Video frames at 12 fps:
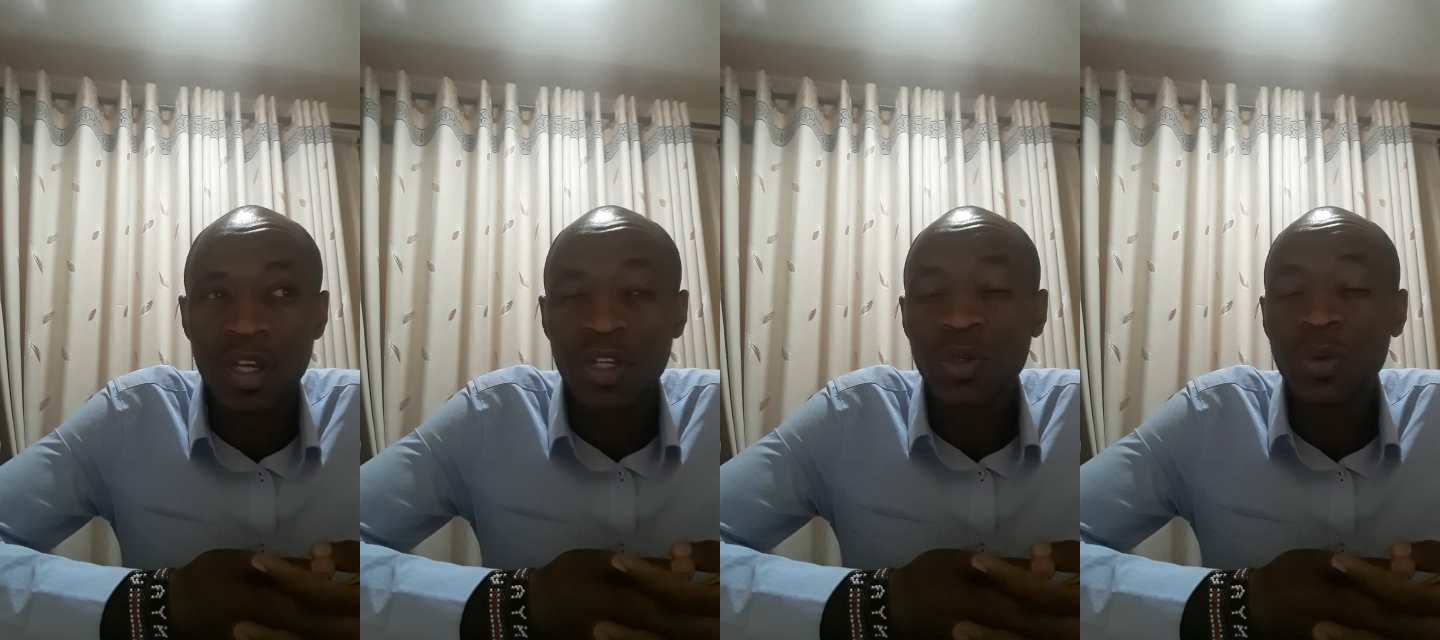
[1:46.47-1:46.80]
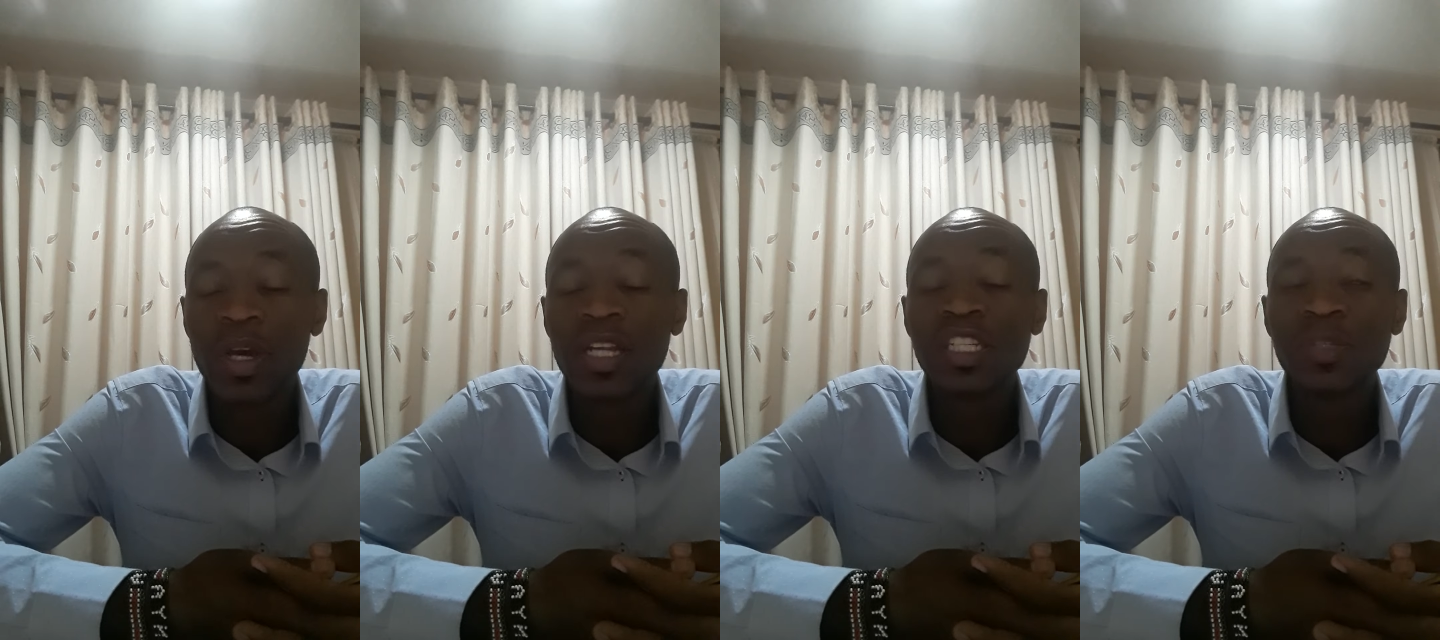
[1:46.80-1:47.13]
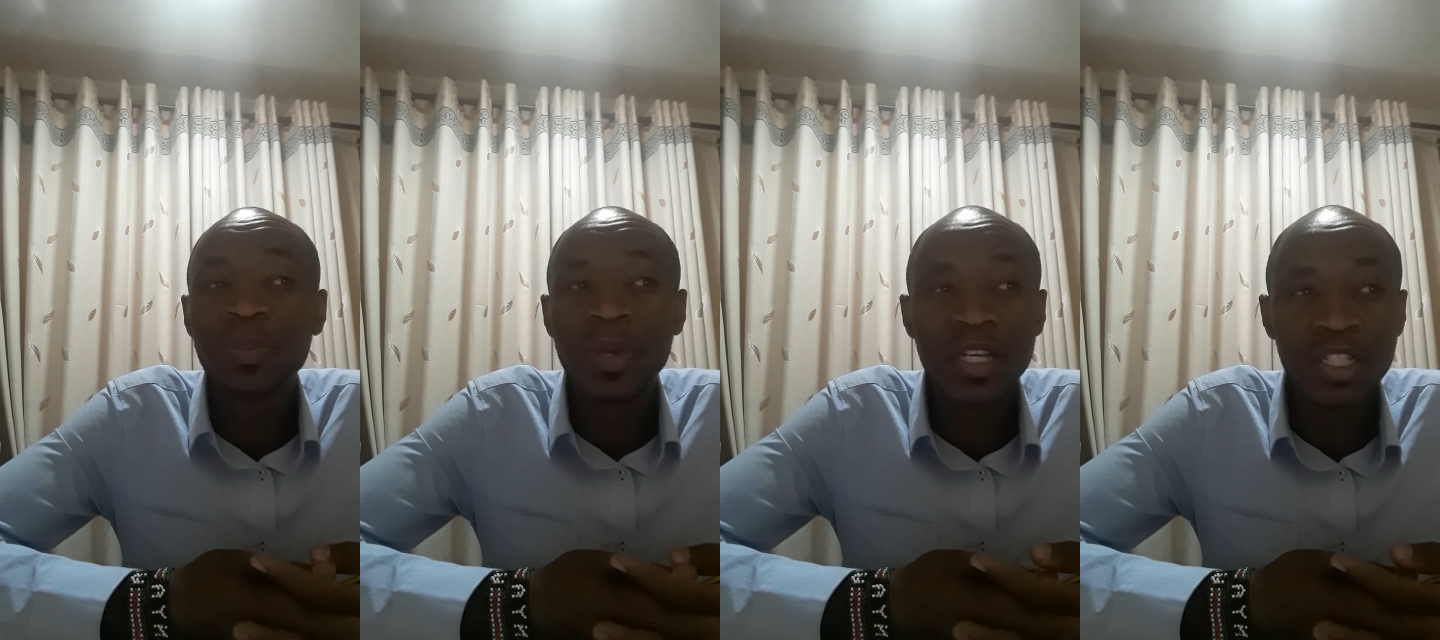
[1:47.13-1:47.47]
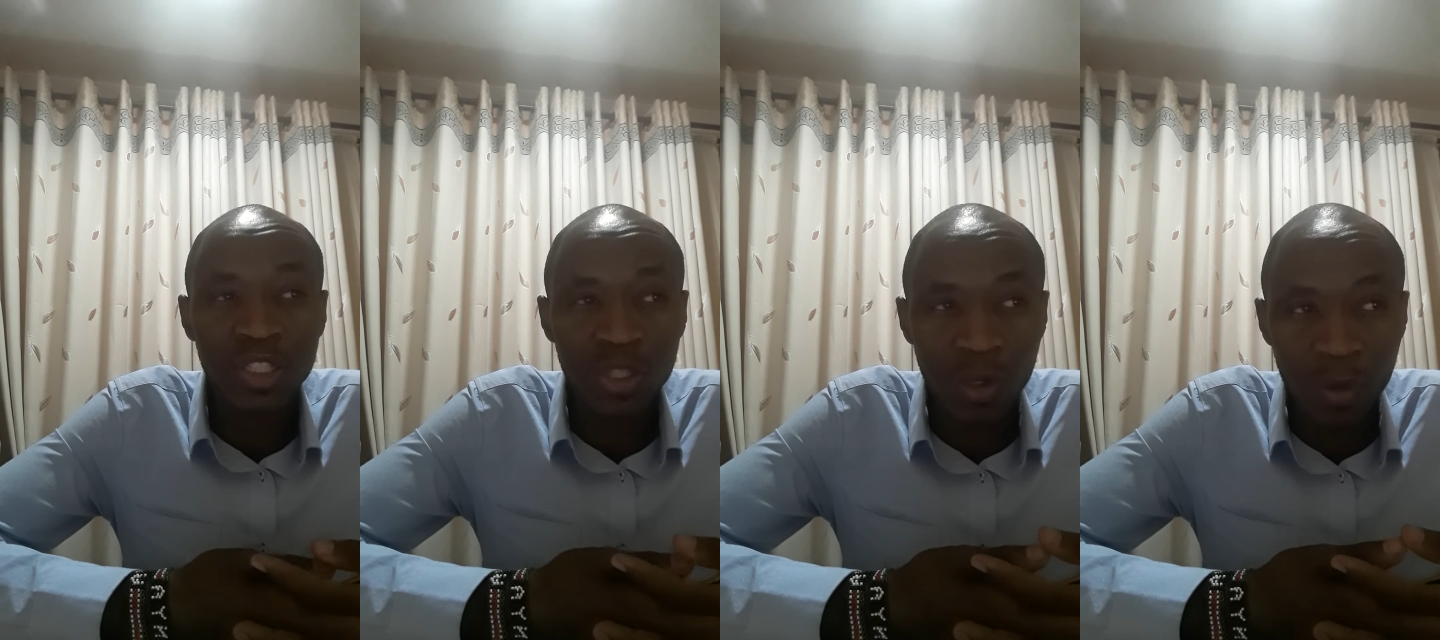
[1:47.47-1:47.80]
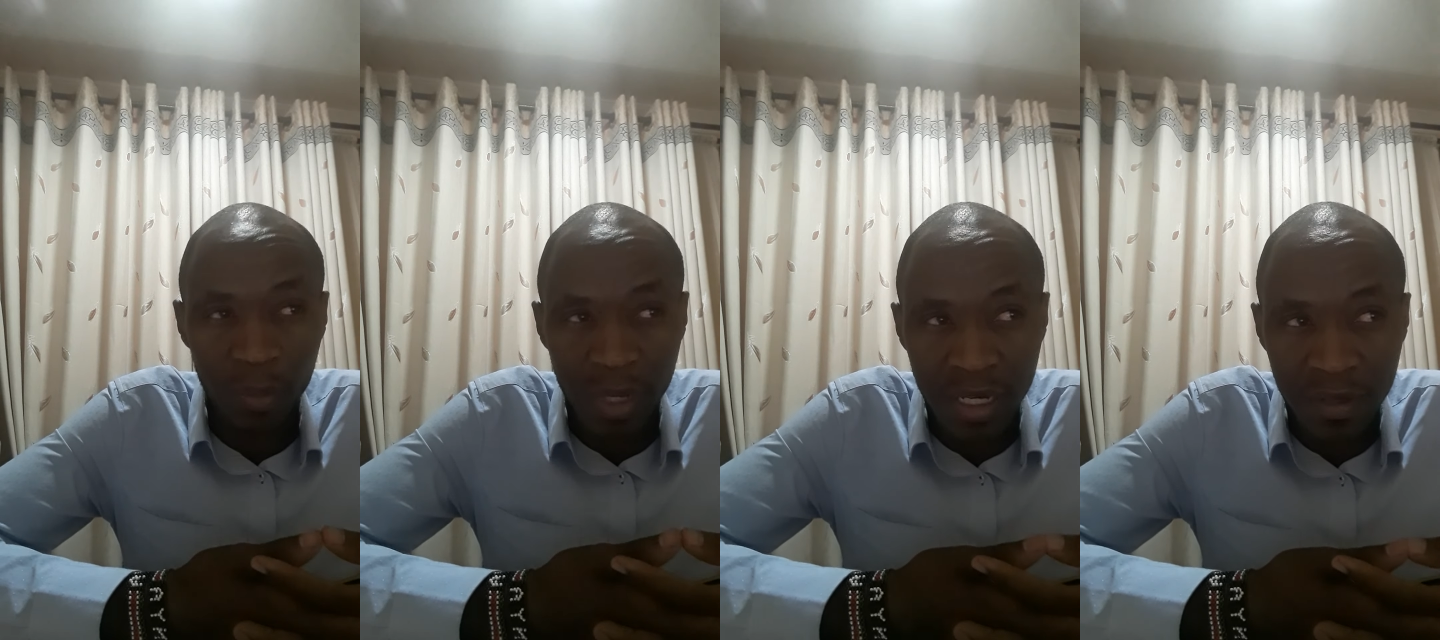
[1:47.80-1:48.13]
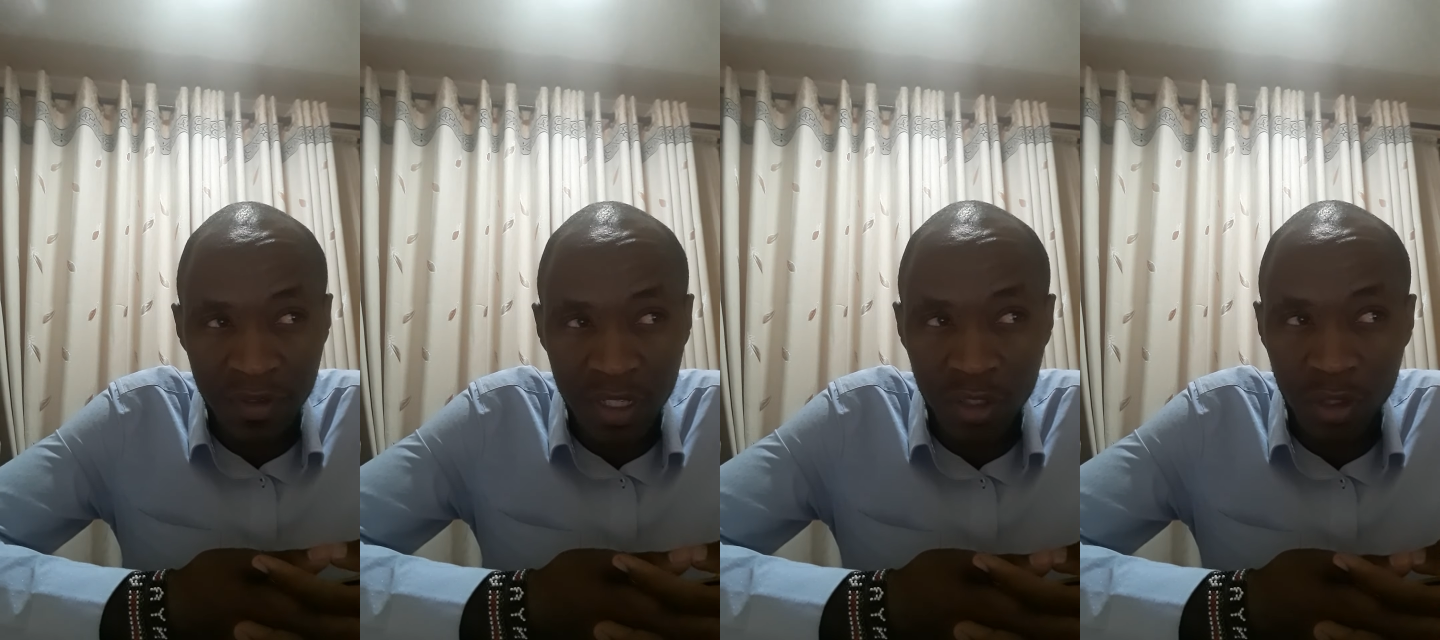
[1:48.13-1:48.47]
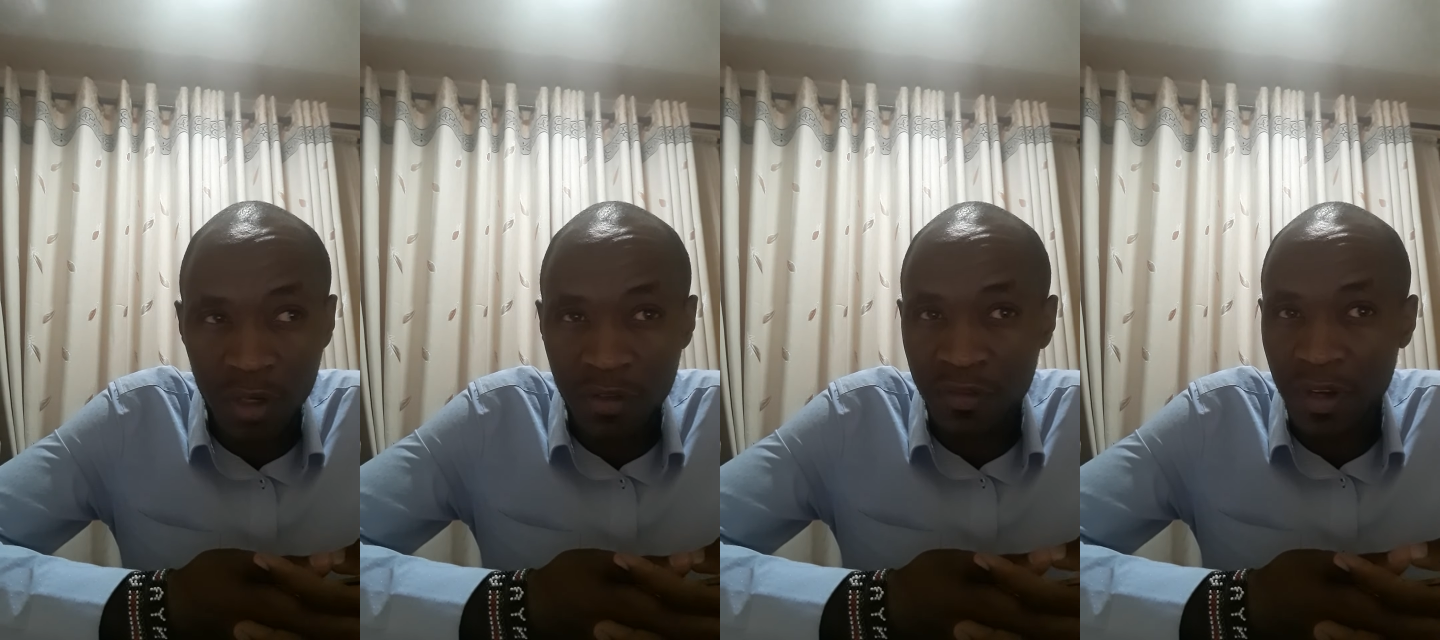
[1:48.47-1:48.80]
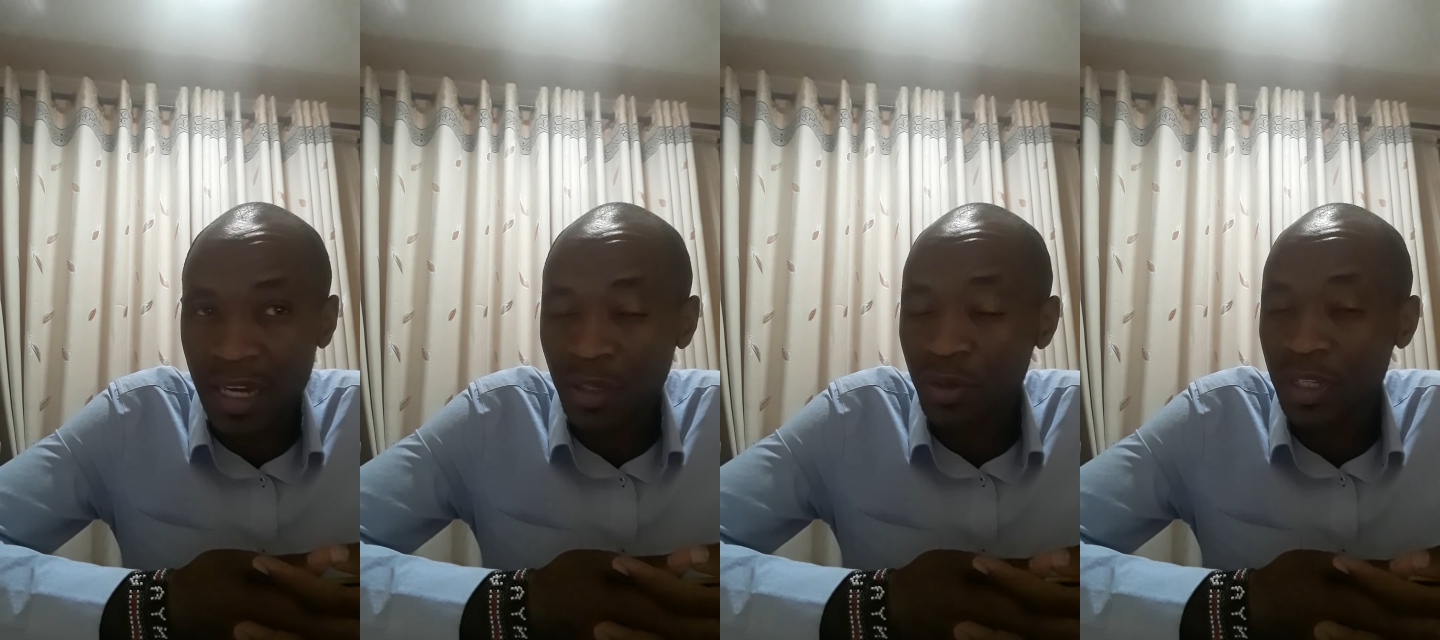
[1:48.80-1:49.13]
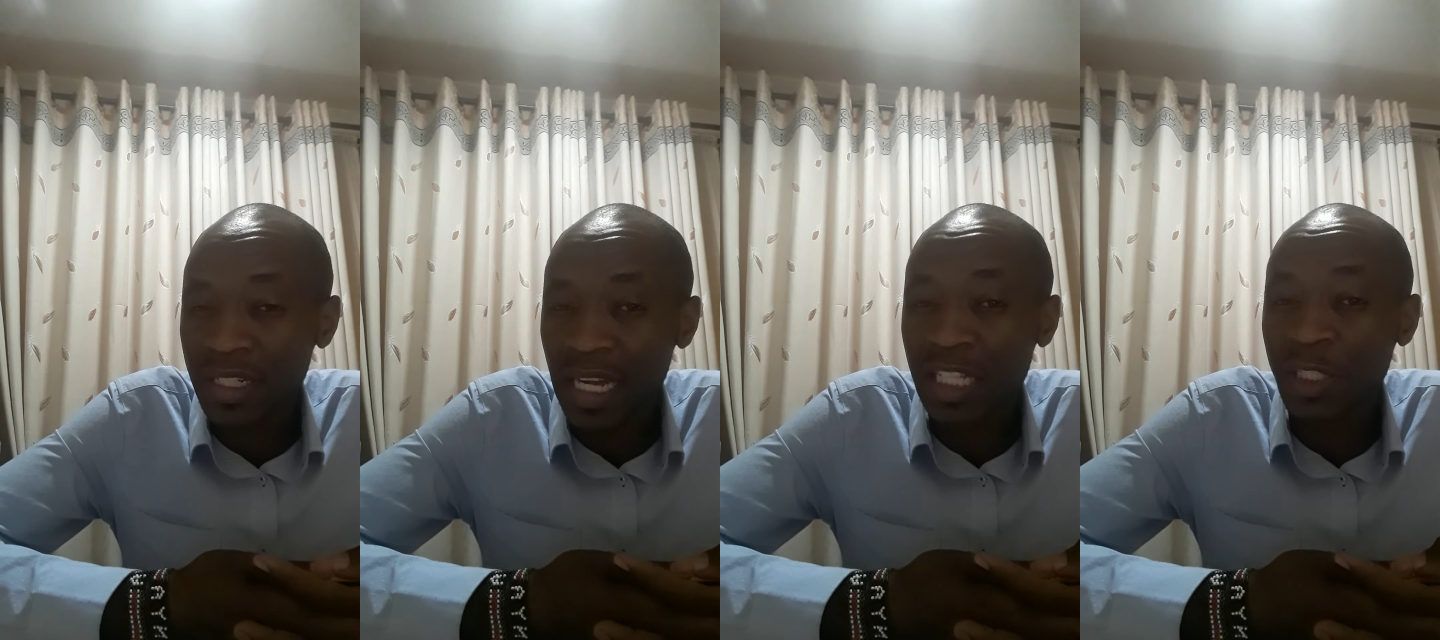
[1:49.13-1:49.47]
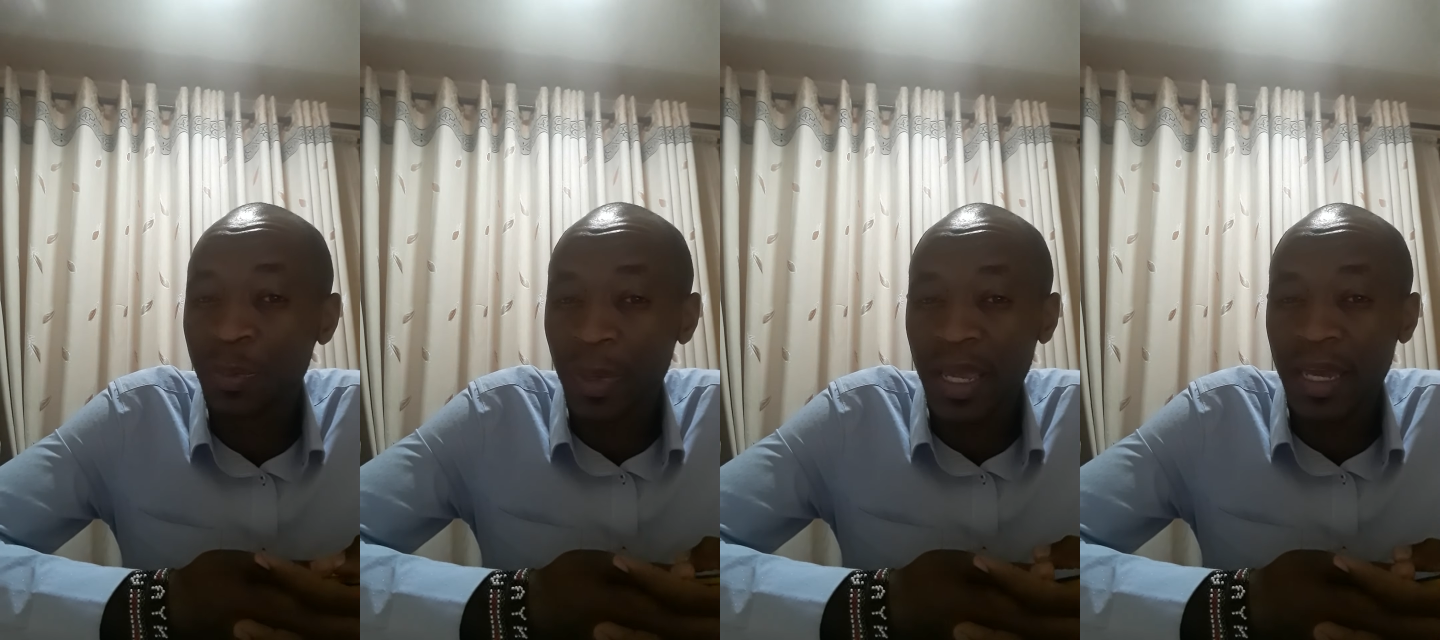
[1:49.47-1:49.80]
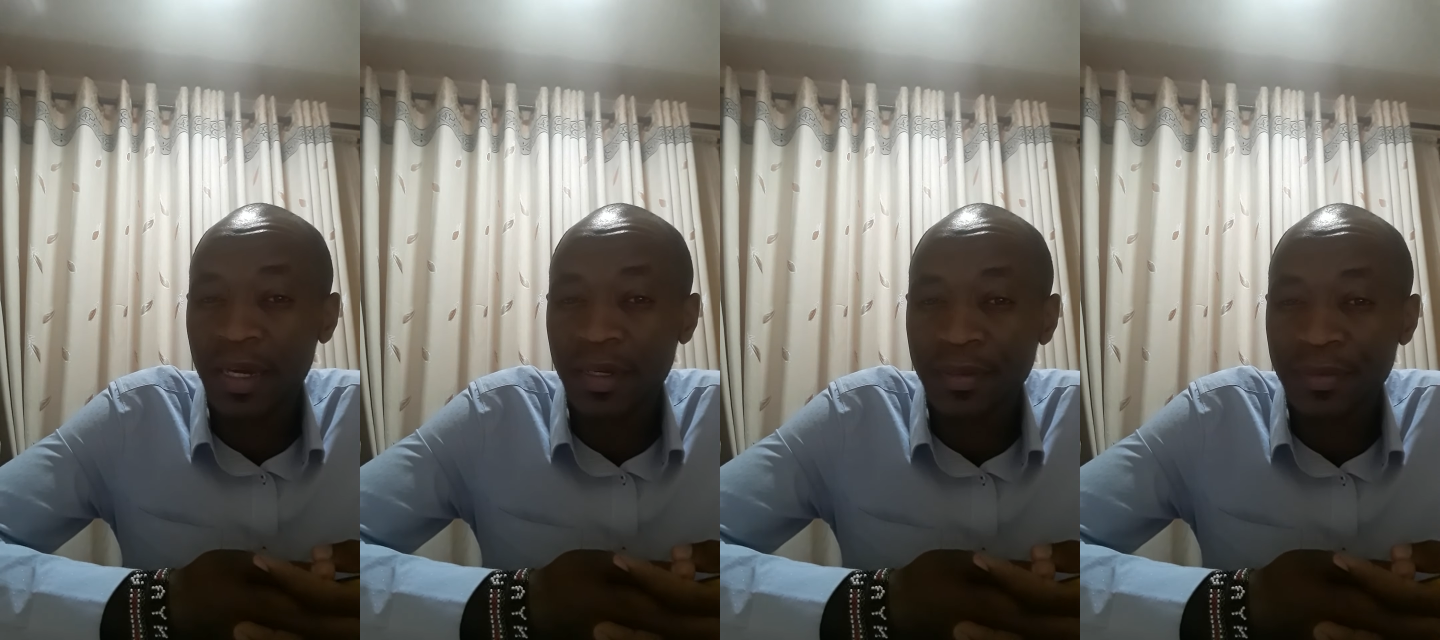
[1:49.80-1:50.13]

to any special benefit conferred to the taxpayer.